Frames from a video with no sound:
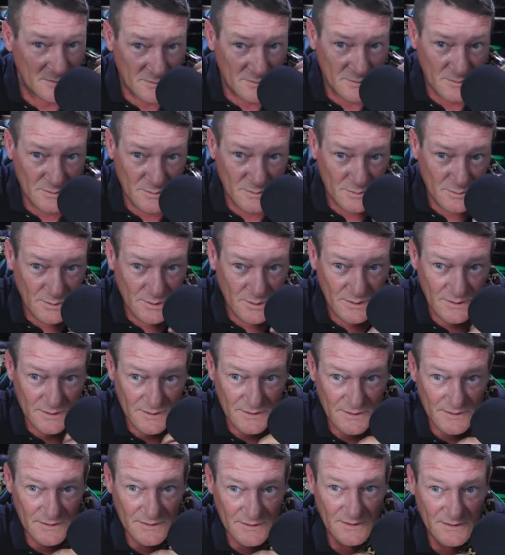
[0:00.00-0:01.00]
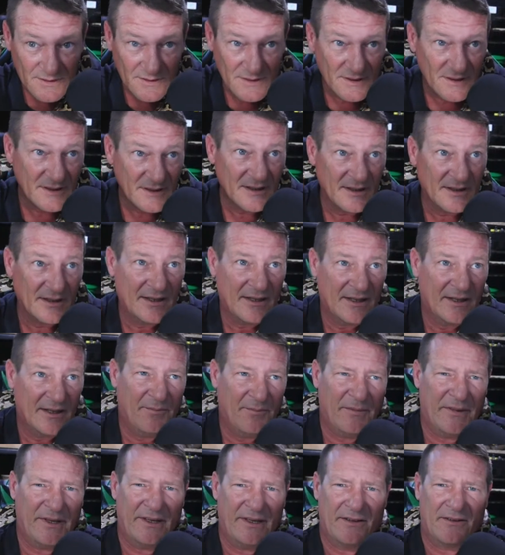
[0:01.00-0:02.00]
Ooh.
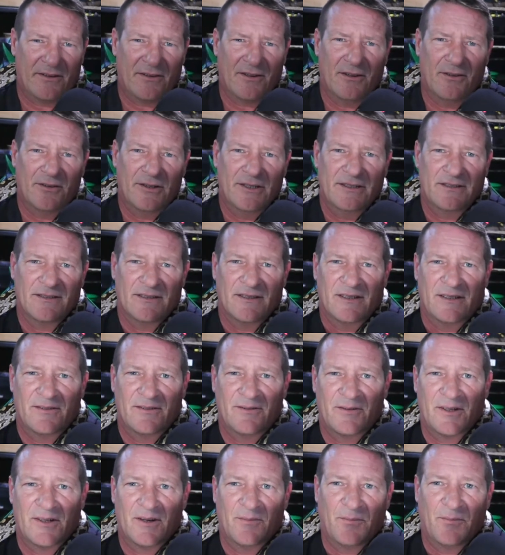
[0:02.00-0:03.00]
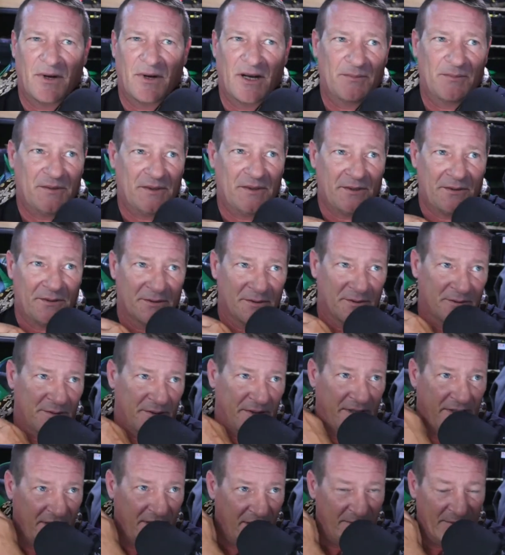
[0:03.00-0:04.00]
Man, are always like freaking popsicles when
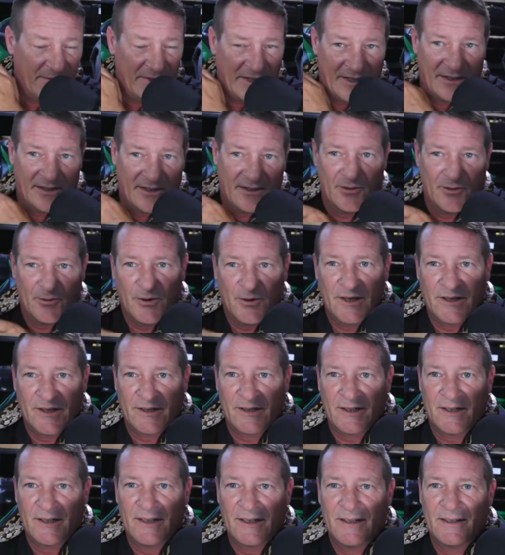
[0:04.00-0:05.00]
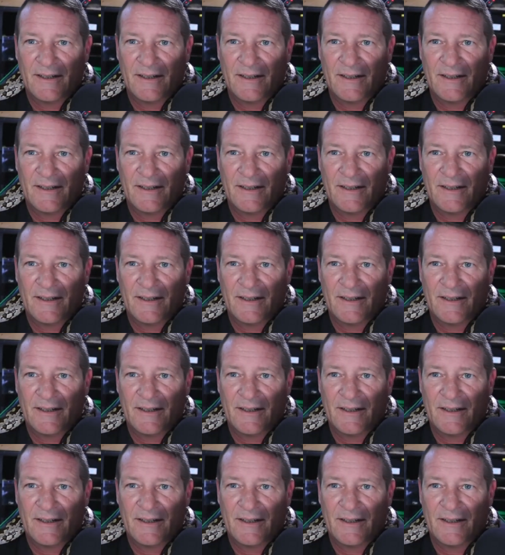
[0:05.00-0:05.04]
they come out of their water.